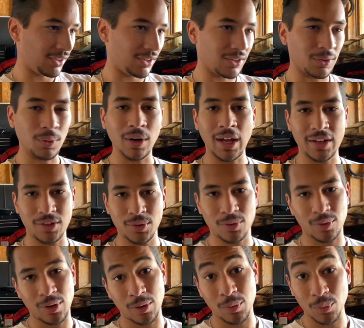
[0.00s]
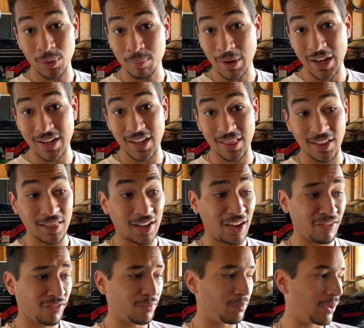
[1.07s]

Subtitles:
you know, what I do with my daily life.